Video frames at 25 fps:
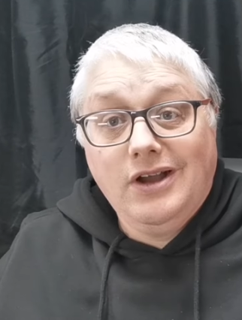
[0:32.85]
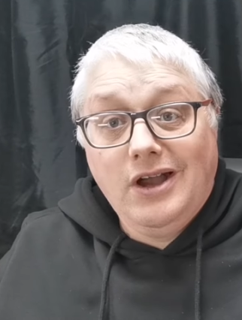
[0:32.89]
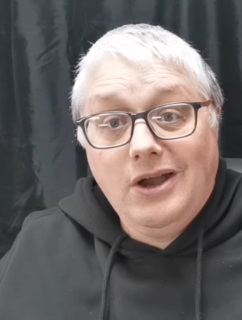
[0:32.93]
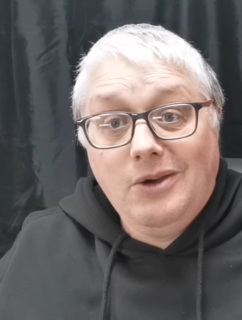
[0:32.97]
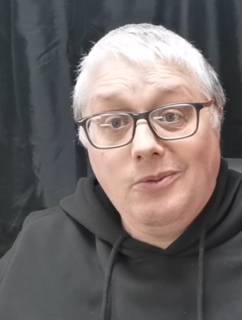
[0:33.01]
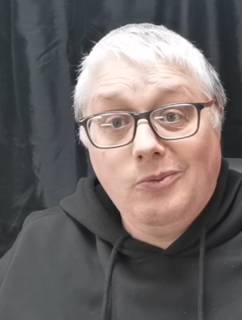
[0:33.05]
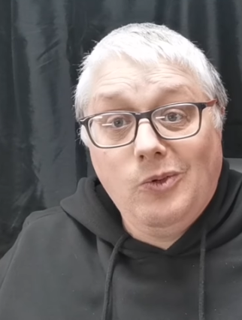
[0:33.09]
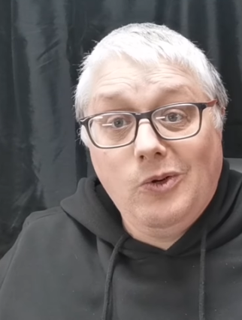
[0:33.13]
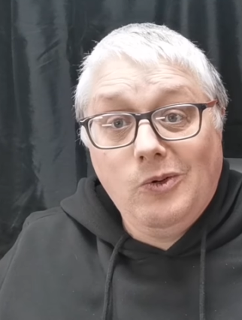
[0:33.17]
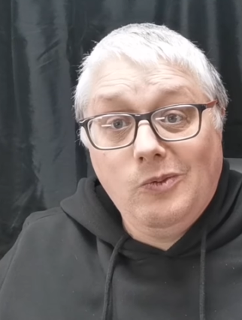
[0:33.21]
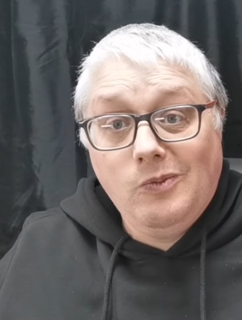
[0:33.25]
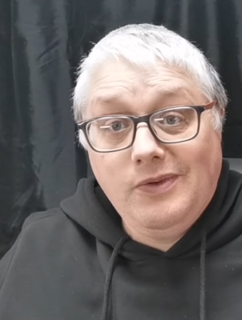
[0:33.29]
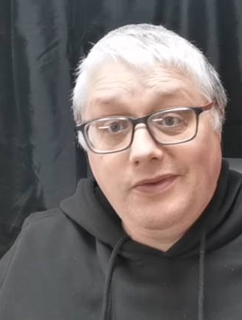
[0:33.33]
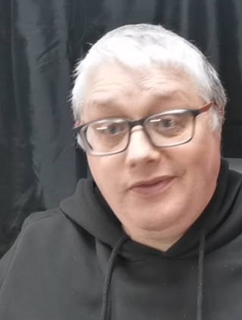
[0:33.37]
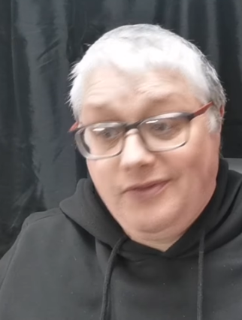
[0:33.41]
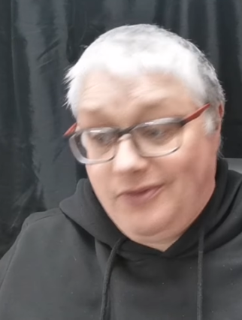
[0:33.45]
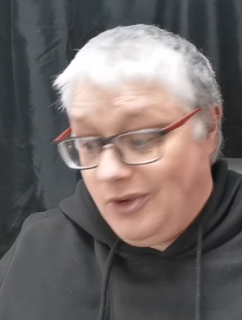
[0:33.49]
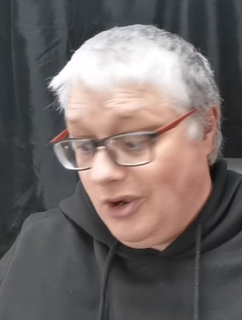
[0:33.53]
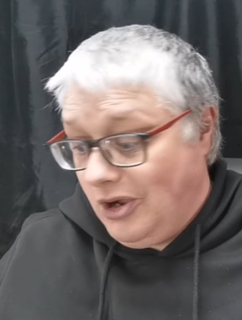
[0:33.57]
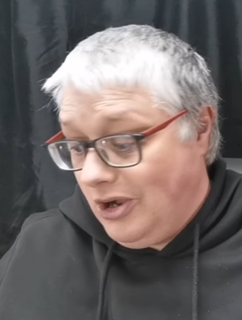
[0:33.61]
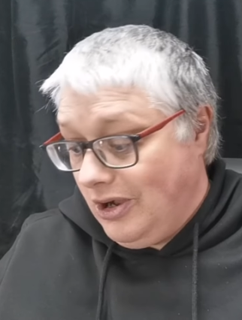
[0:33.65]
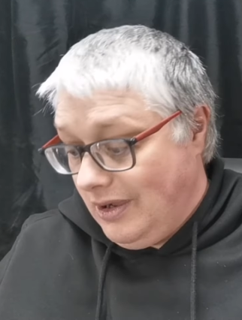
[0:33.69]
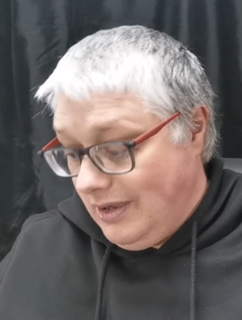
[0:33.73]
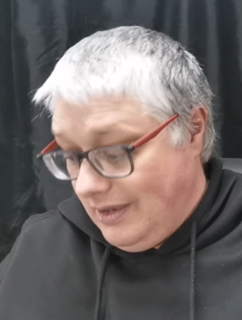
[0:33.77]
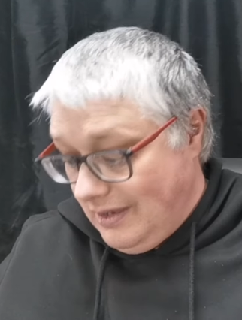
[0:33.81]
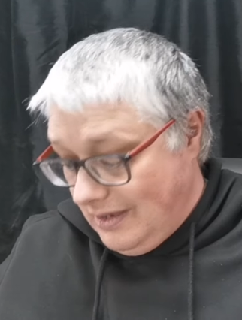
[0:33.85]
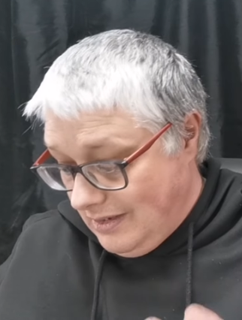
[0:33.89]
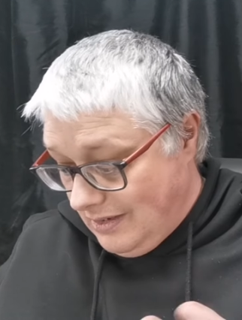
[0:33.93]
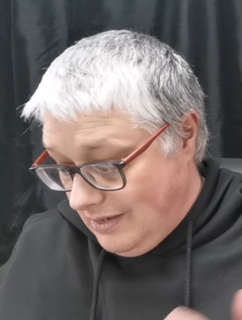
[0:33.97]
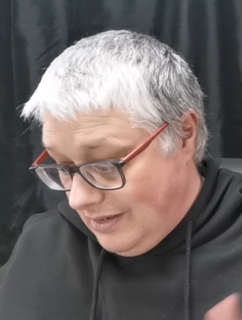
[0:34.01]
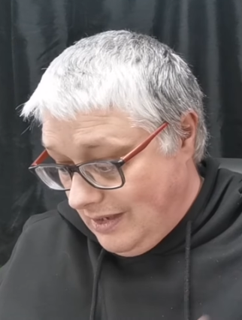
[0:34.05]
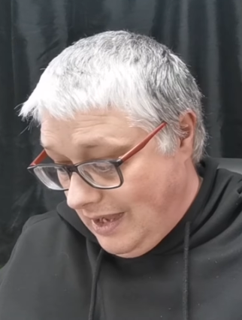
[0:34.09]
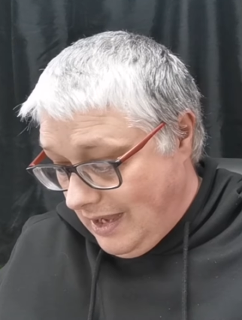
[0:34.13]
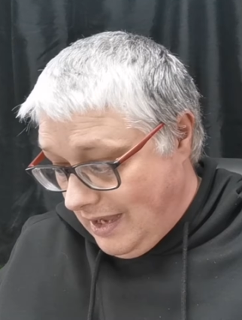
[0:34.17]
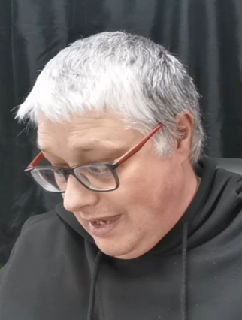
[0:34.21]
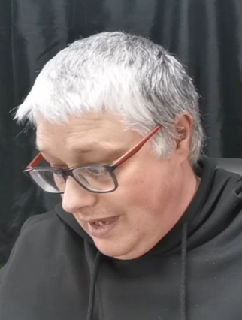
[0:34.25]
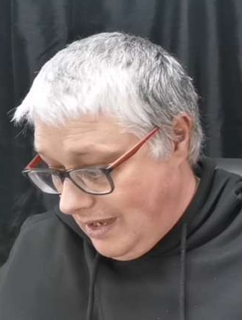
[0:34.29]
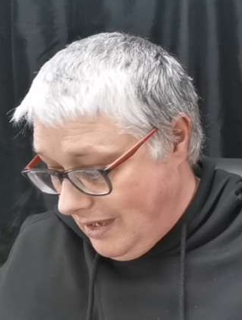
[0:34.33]
at what we've got.
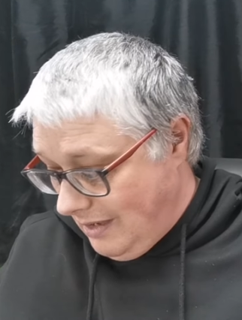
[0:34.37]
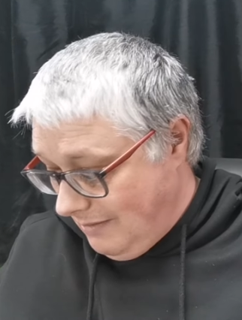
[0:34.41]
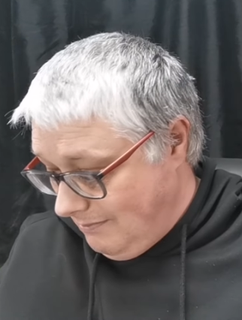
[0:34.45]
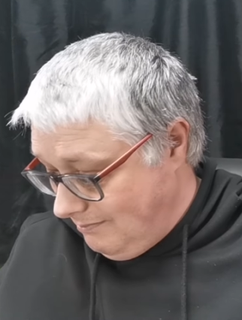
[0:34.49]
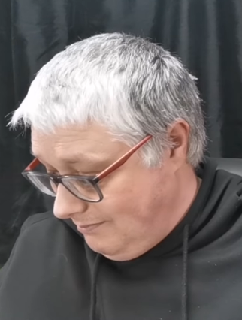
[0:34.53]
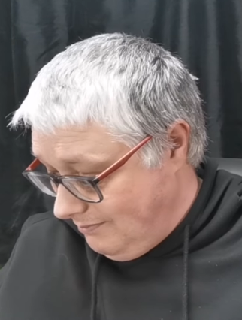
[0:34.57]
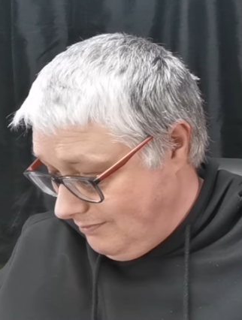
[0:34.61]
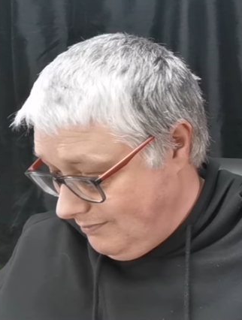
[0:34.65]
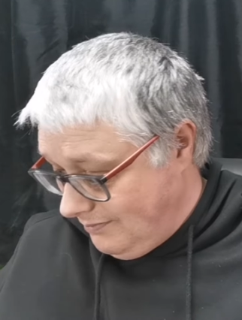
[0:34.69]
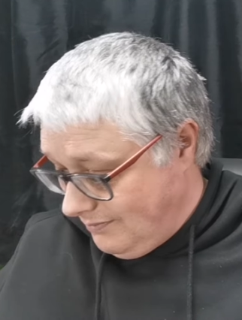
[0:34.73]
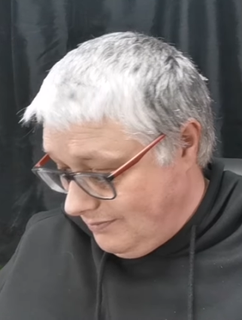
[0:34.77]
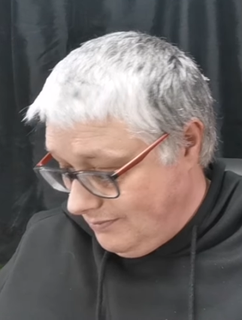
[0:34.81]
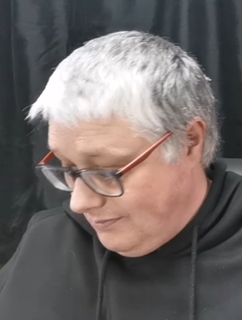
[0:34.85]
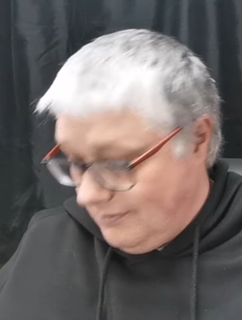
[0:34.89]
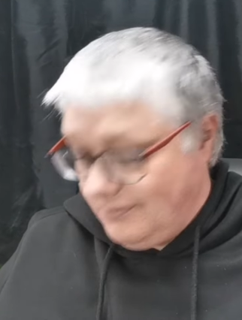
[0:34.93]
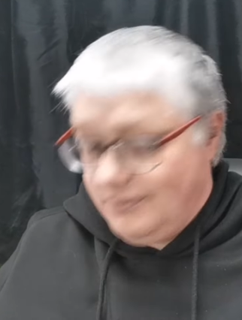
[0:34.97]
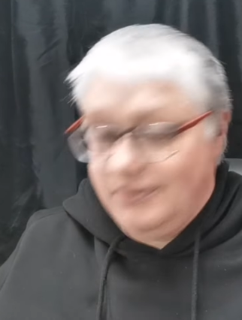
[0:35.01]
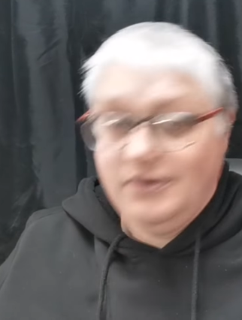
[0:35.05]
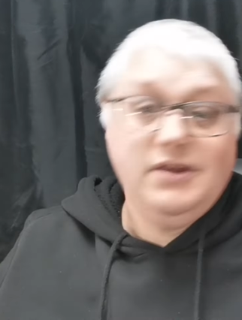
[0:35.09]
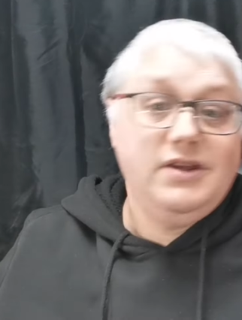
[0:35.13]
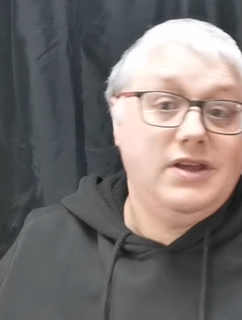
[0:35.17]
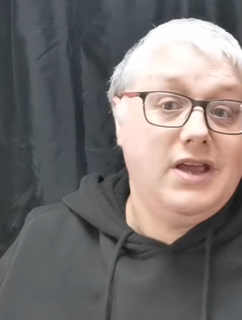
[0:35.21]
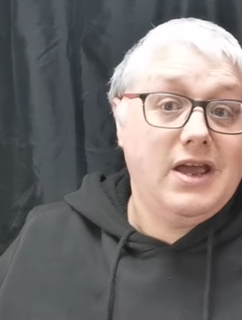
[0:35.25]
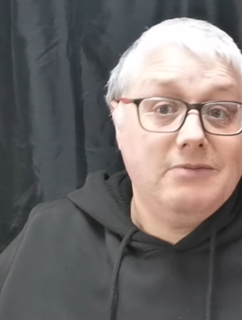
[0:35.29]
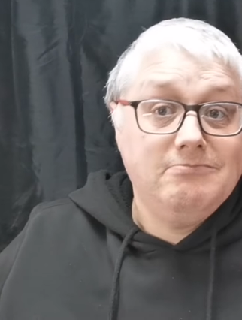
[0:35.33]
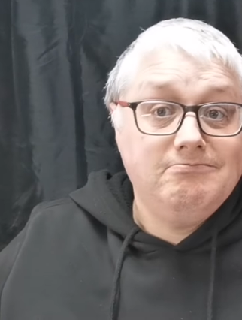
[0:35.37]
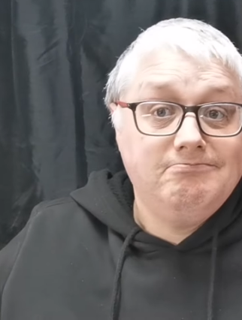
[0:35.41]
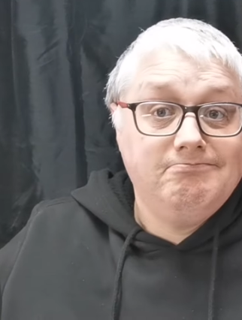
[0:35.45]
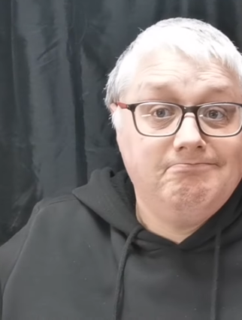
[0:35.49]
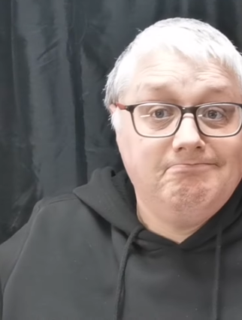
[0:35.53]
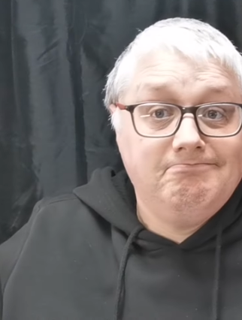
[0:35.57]
Um, yeah.